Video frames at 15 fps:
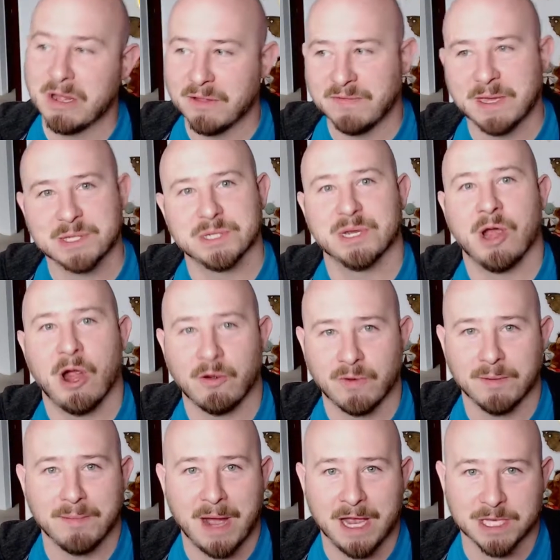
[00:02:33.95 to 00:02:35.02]
of that cigar
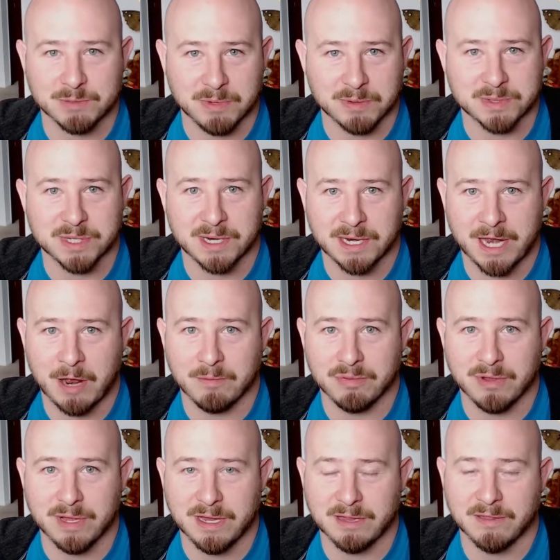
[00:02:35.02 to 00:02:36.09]
reminds me of sitting down
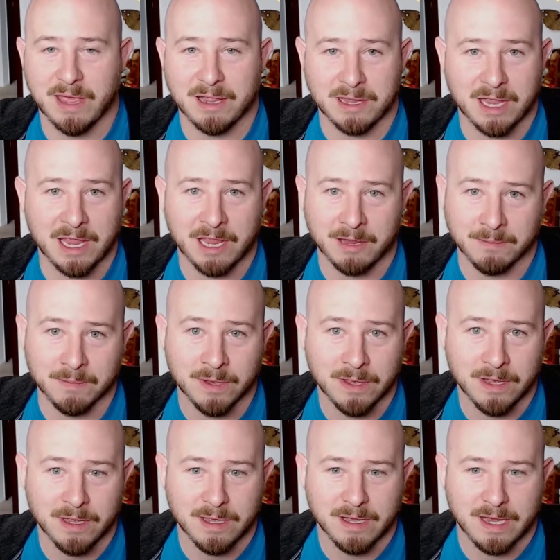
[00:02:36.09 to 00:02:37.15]
playing that
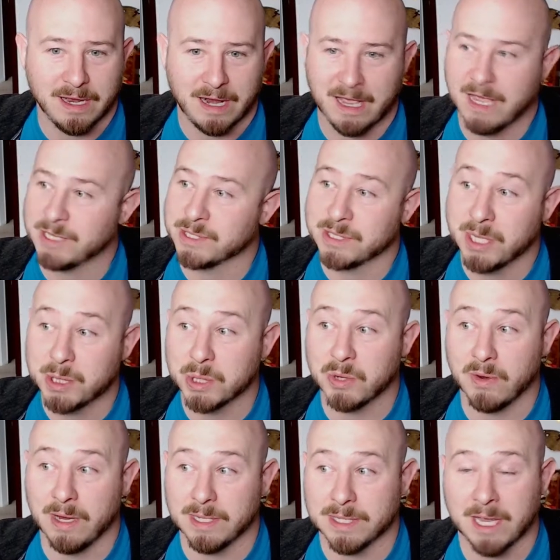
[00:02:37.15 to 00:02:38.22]
game, and I had such a
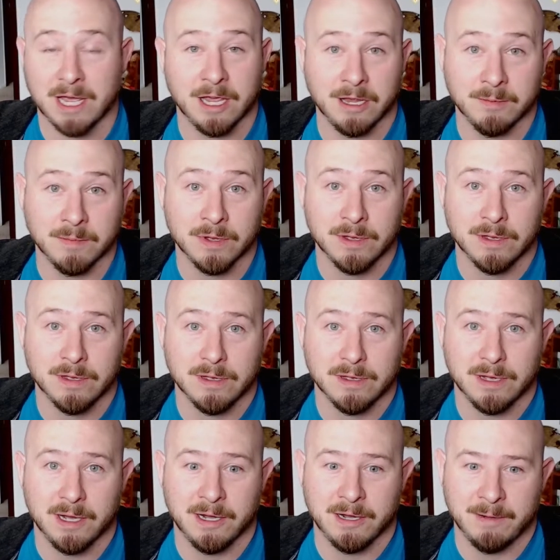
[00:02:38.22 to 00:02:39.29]
great time.
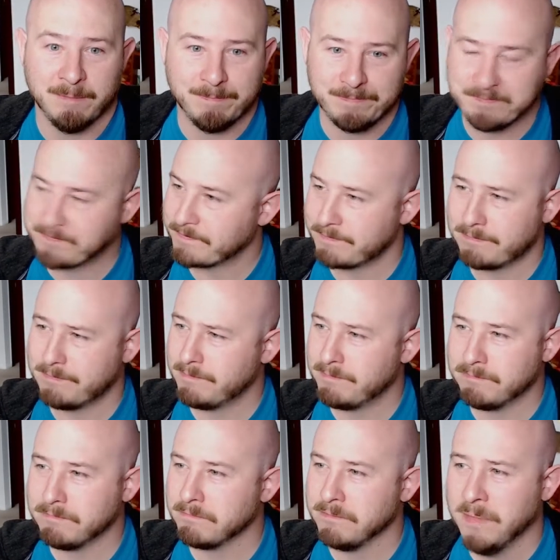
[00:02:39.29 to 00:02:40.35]
Um,
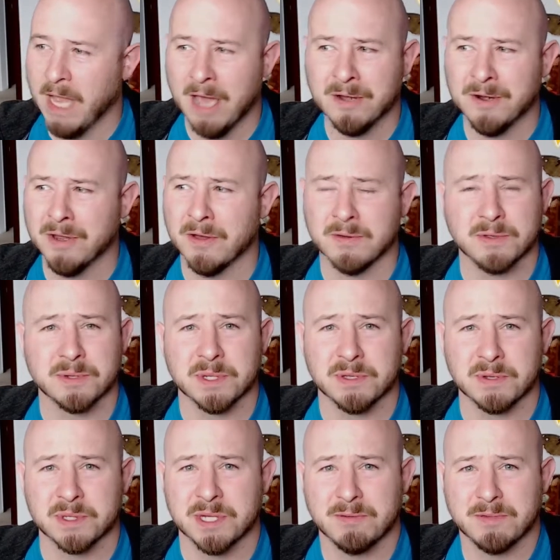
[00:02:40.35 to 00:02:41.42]
I don't know, there,
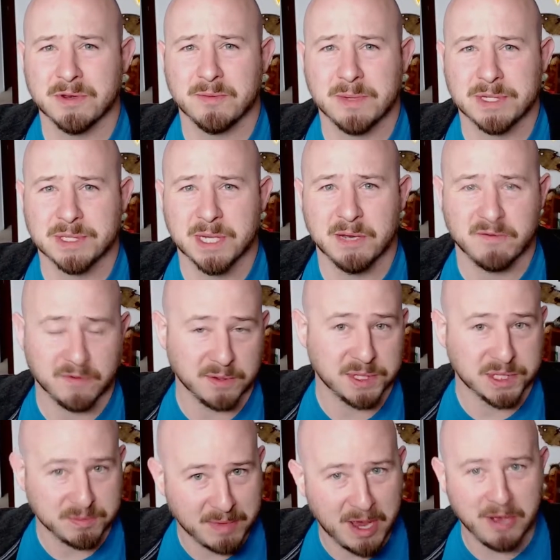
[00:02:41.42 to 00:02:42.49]
there's something to be said for
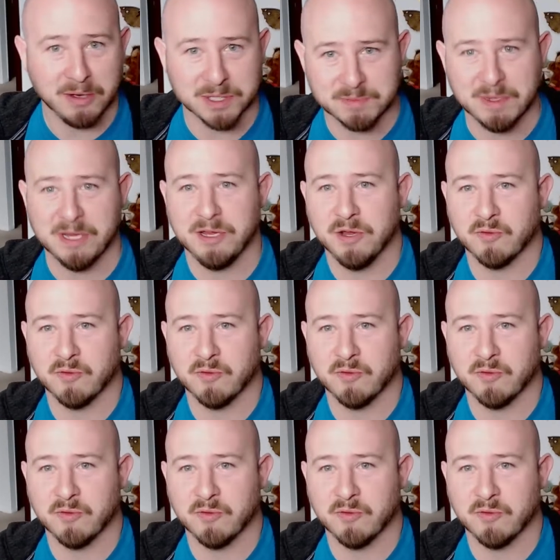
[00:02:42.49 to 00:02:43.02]
smells making you